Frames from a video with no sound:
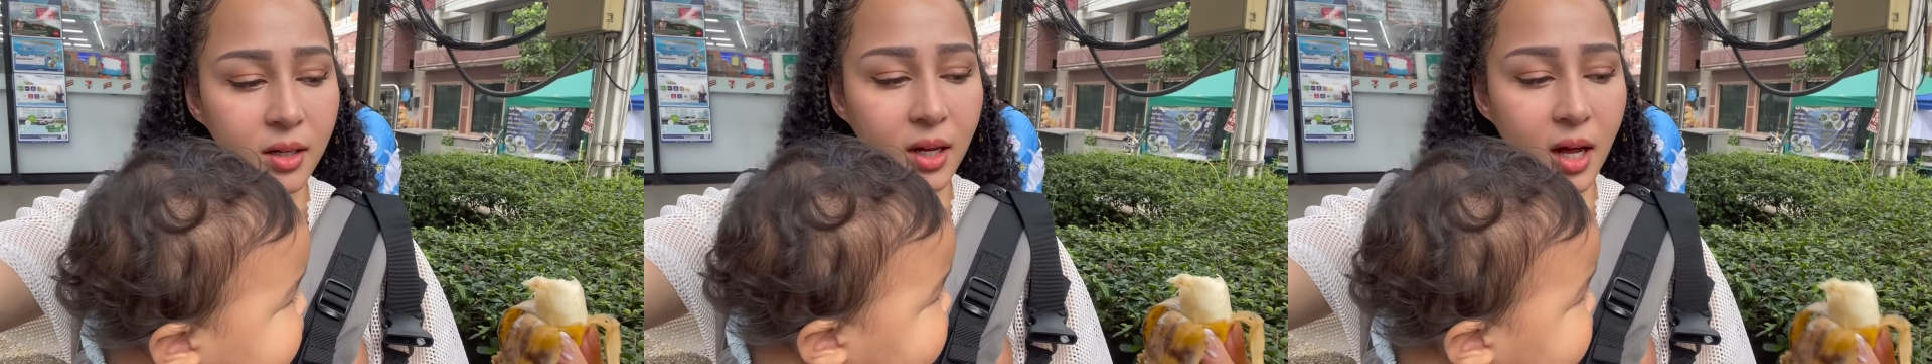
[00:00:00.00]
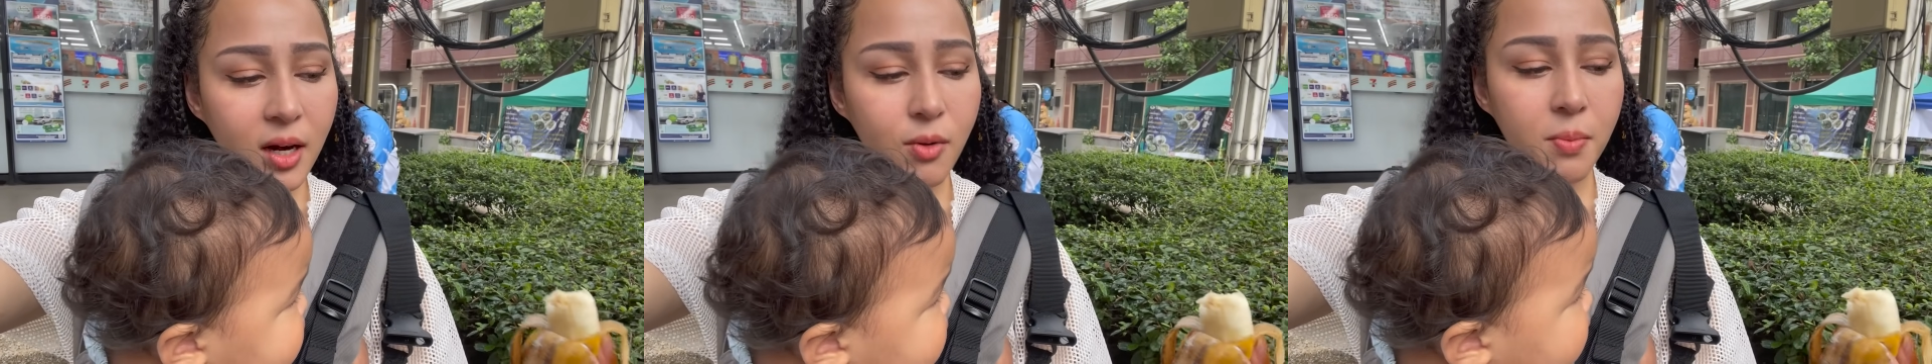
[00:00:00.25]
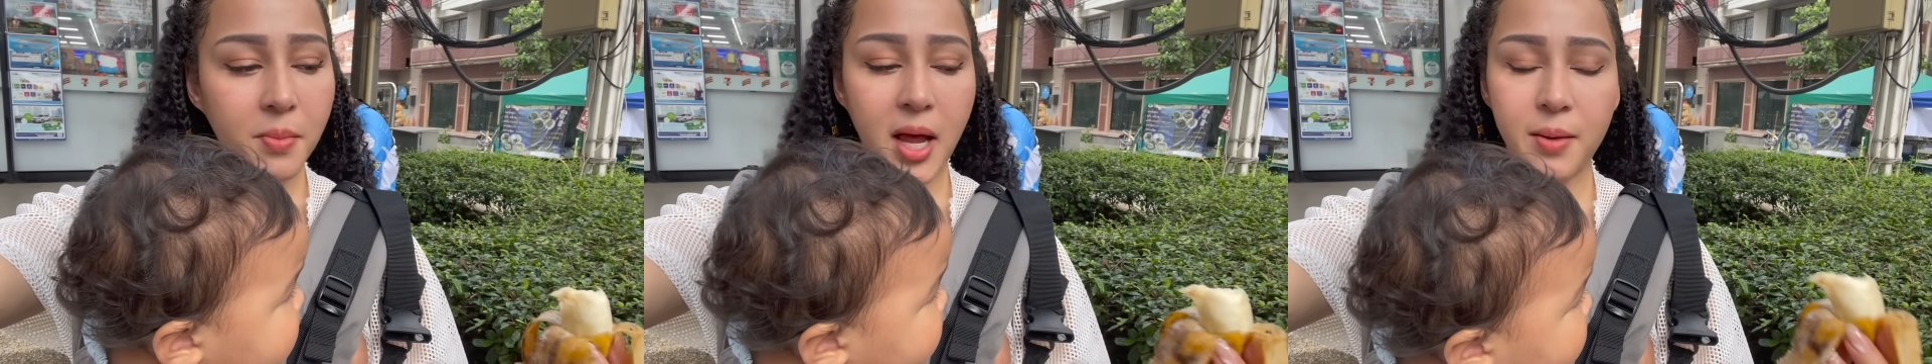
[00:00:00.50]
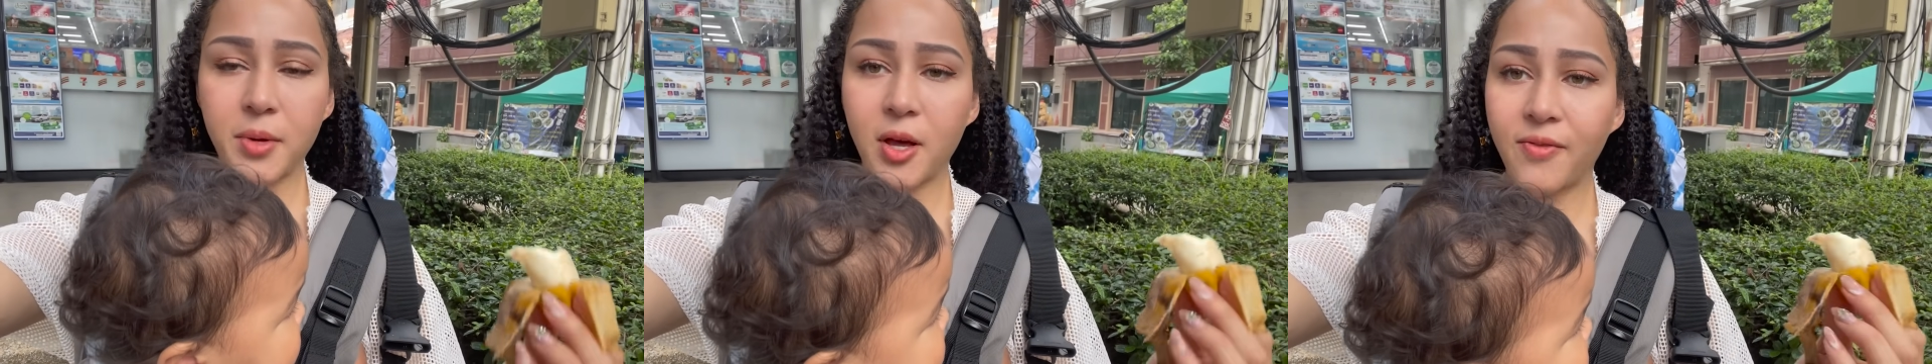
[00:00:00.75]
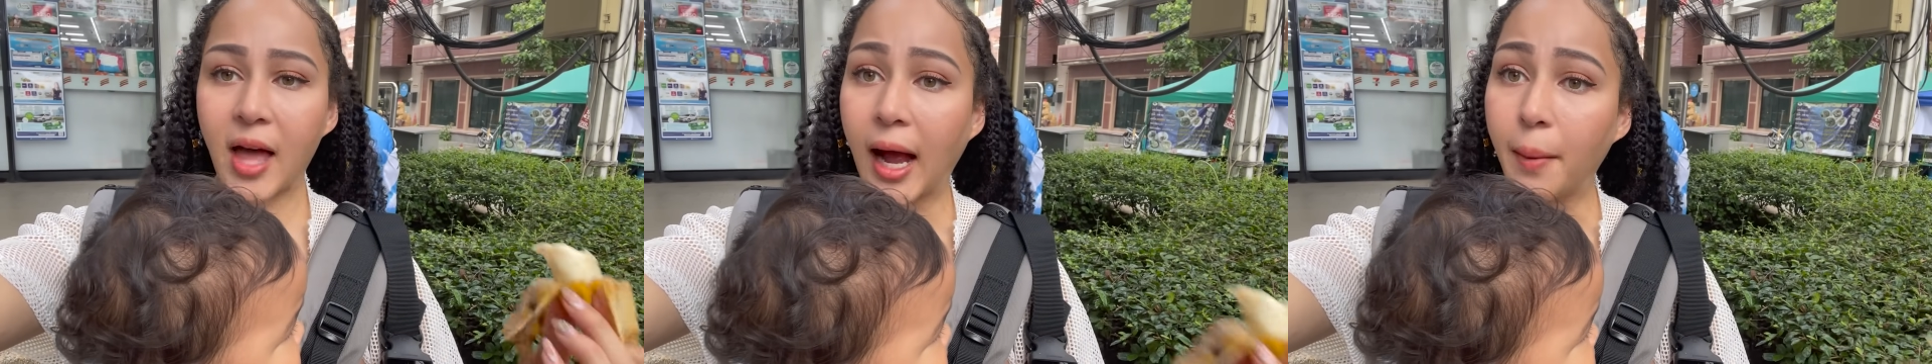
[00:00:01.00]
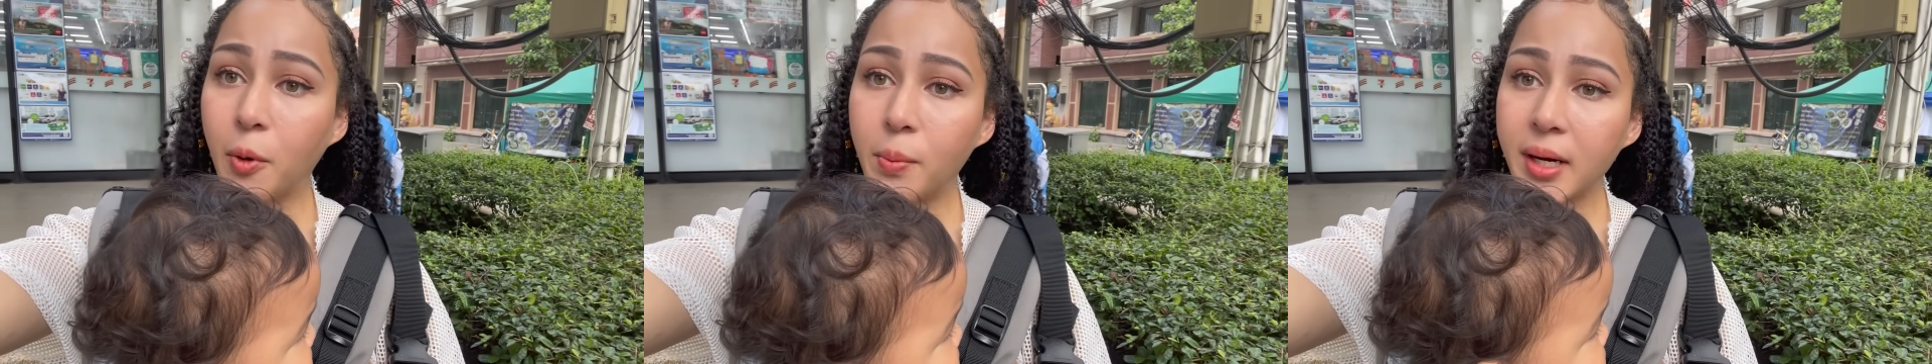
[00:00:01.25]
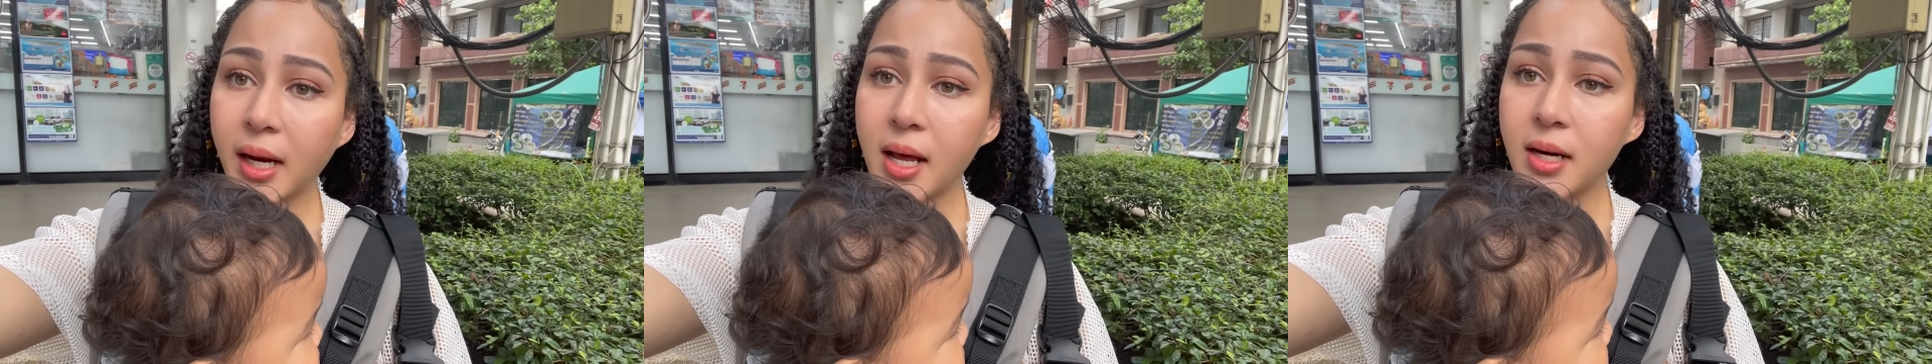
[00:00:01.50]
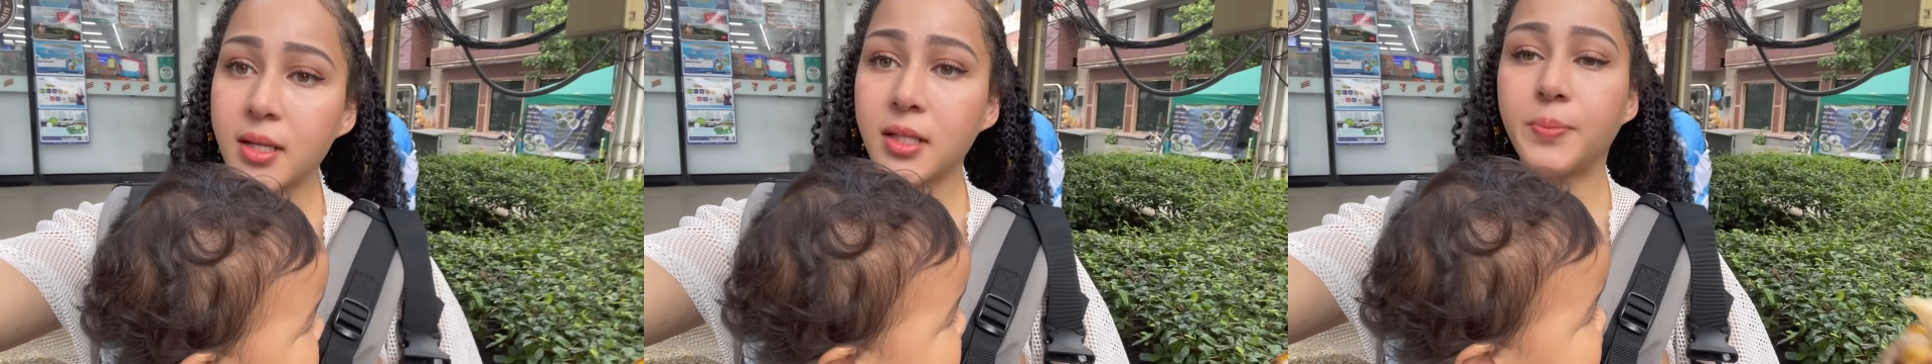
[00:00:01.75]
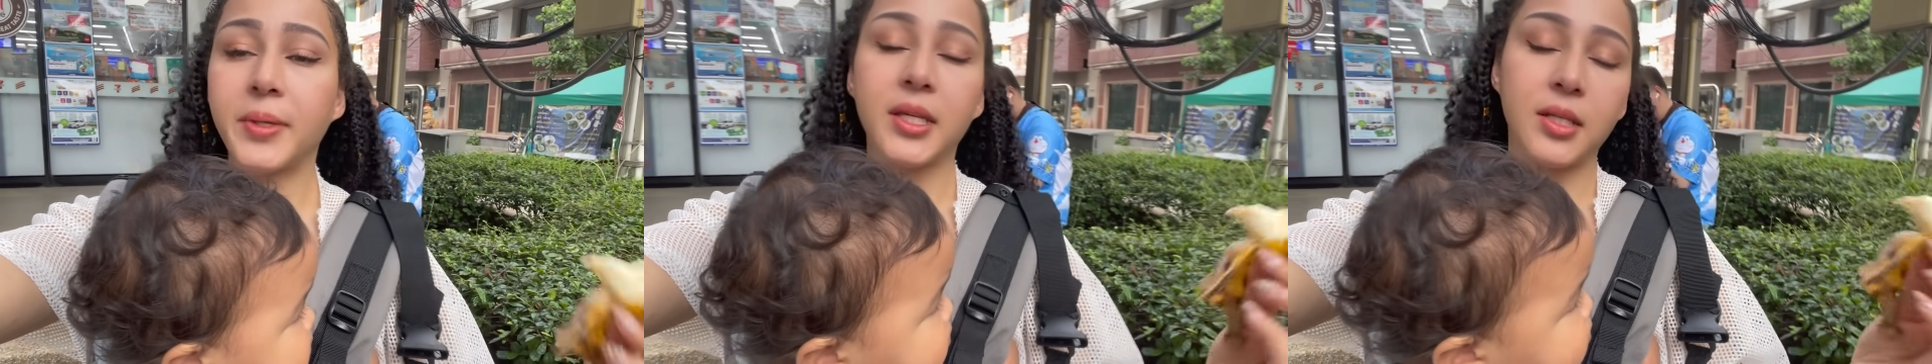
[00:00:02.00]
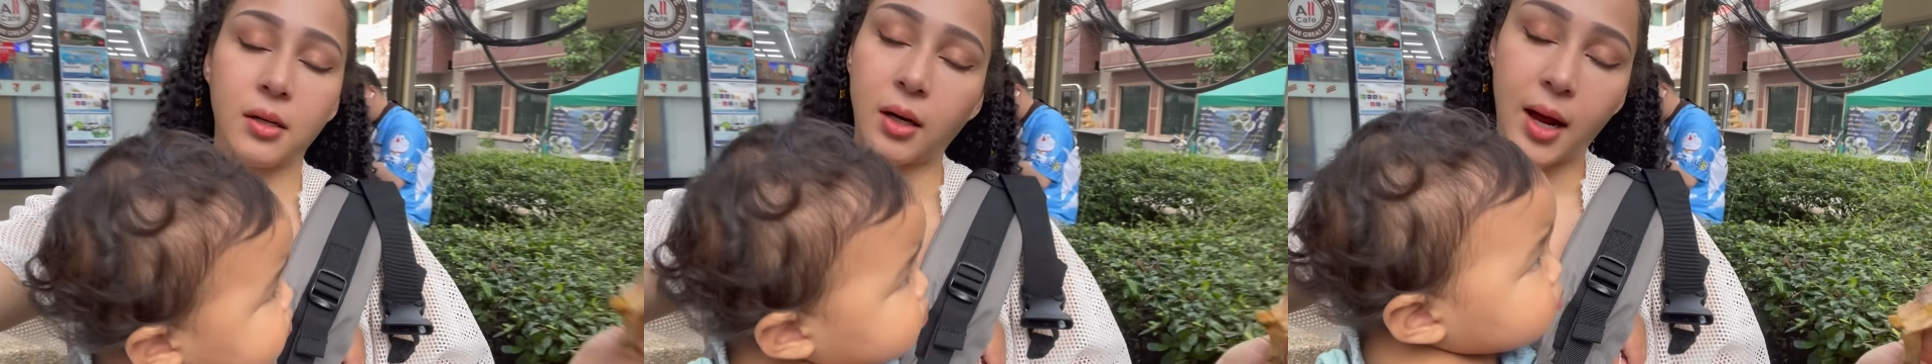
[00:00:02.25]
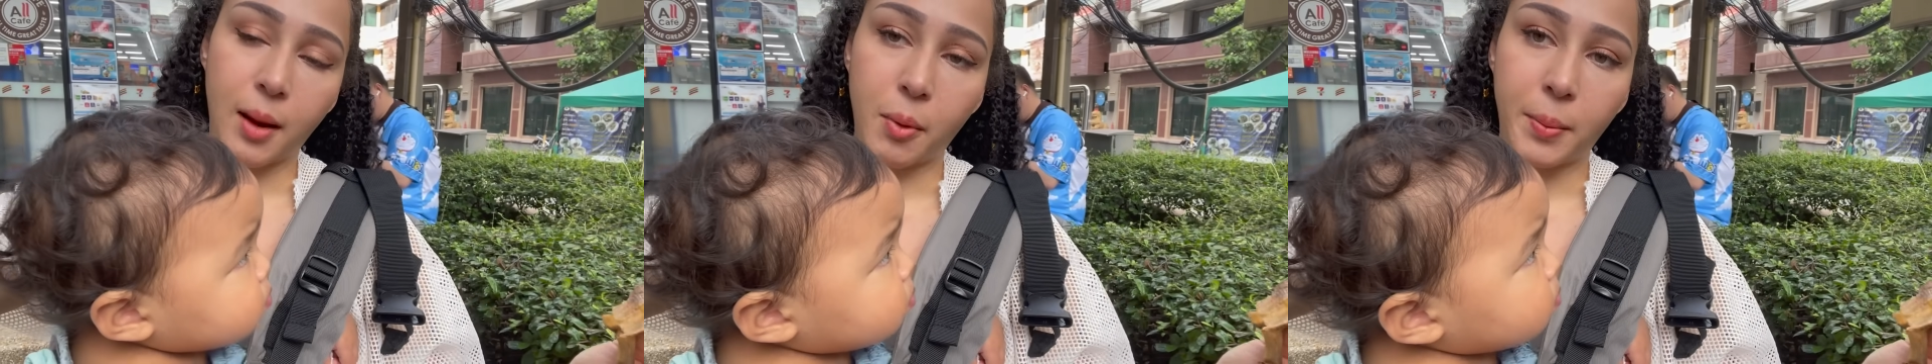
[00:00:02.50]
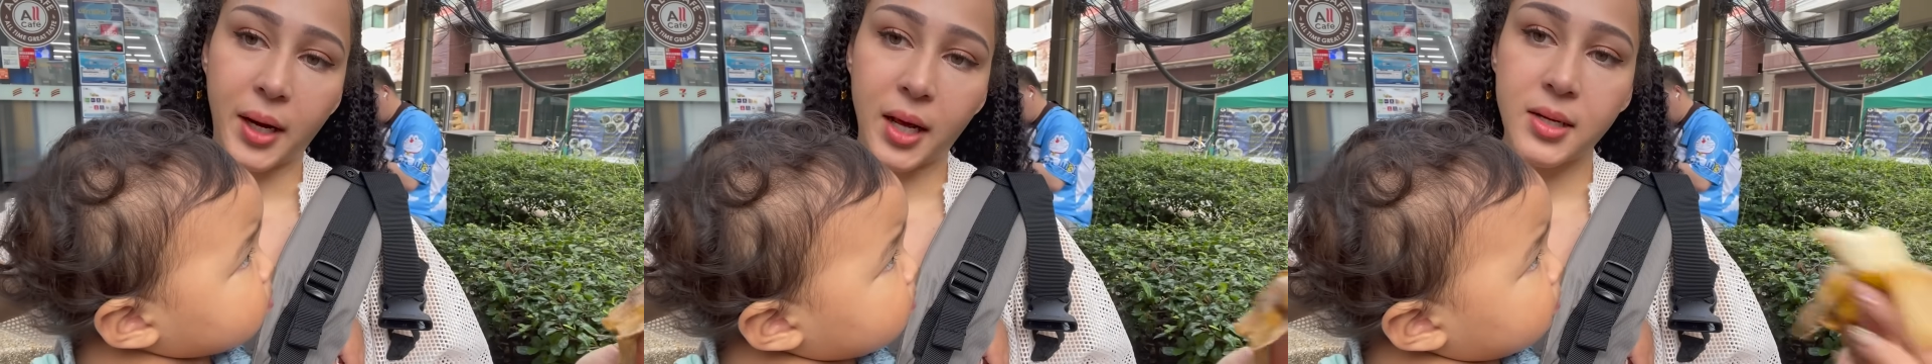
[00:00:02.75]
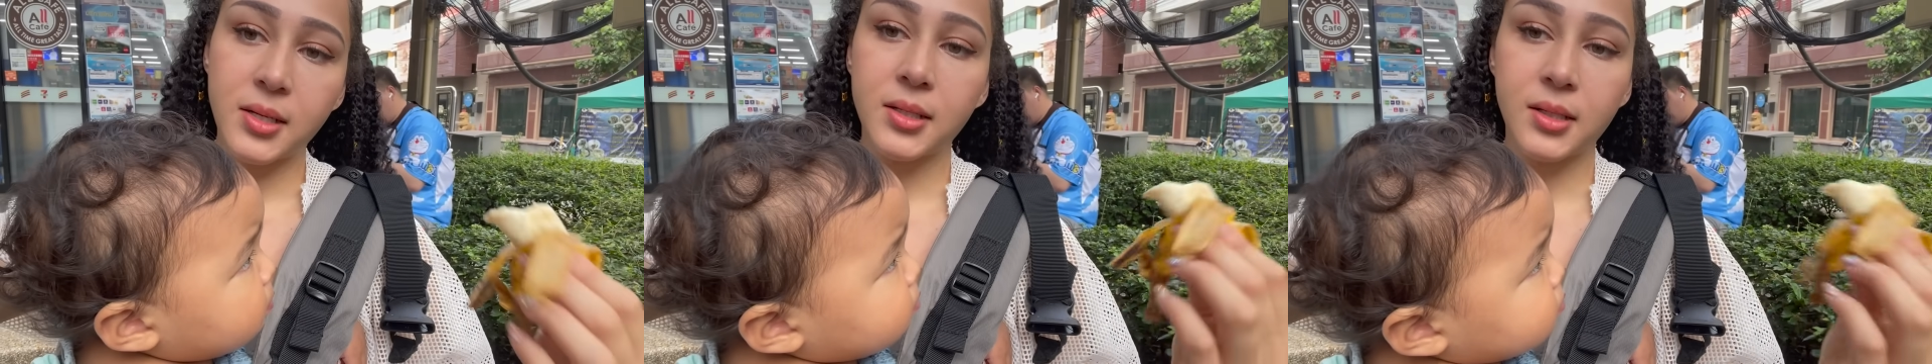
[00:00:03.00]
Kind of remind me of the apple bananas, but these are not apple bananas.